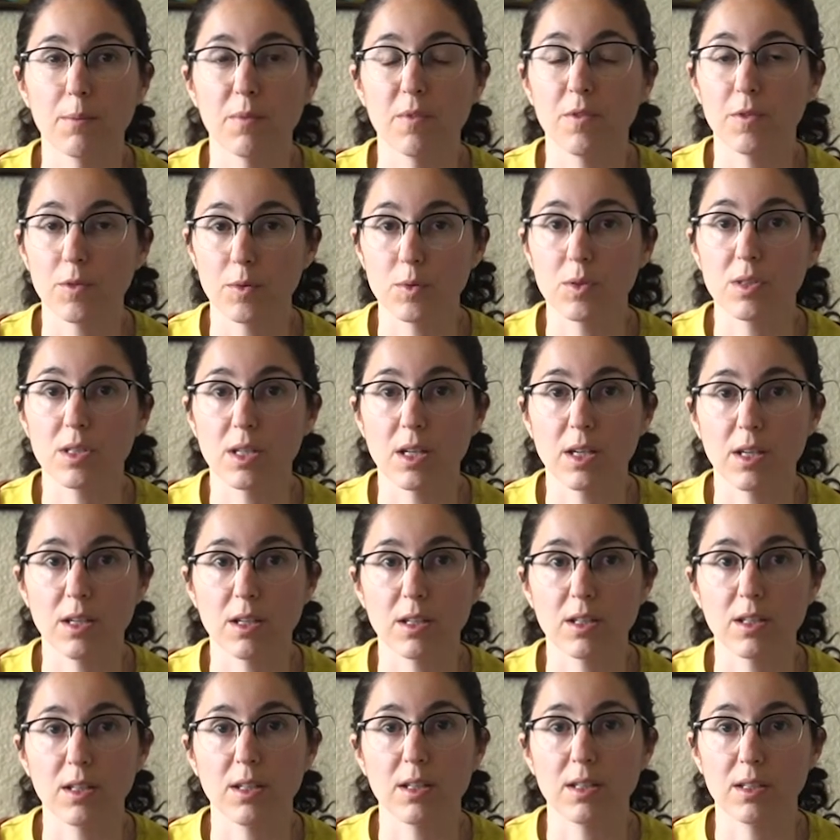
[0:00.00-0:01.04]
food
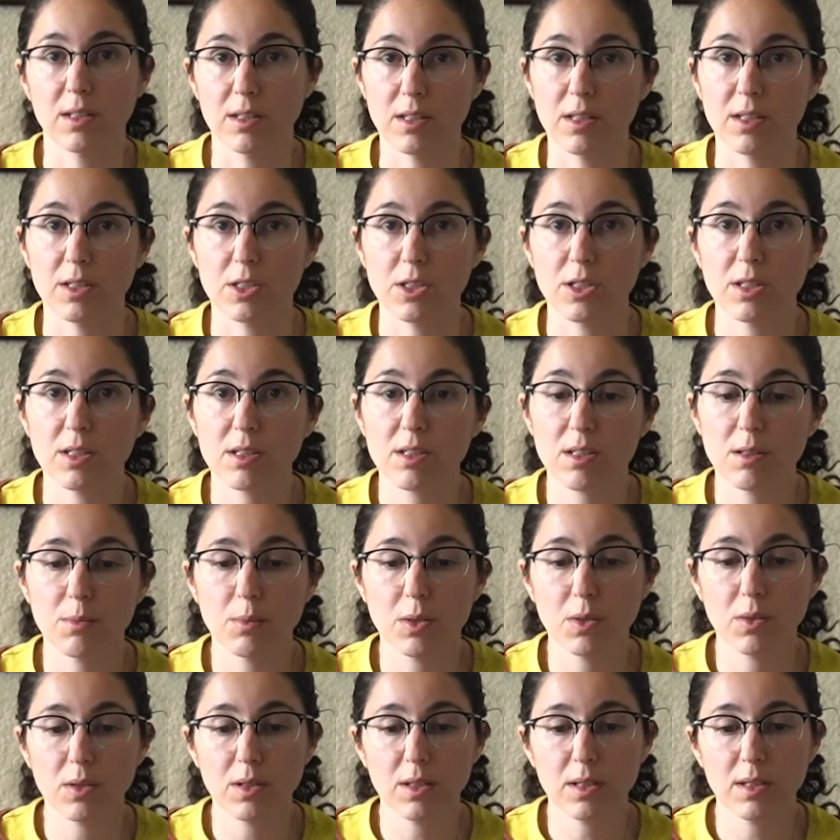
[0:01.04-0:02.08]
security in Indigenous
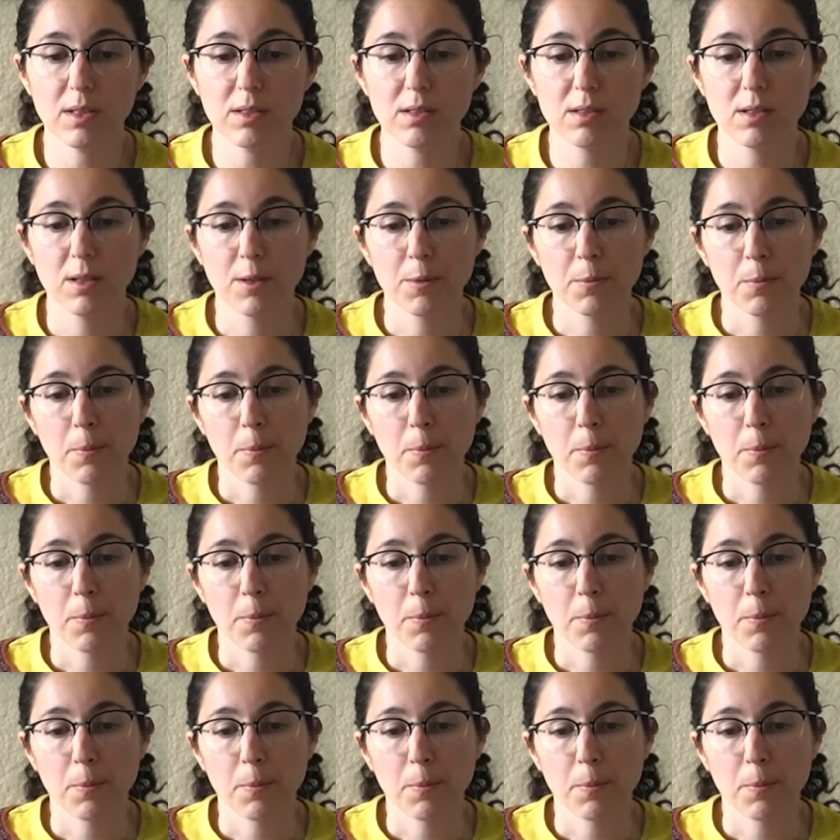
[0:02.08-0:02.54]
communities.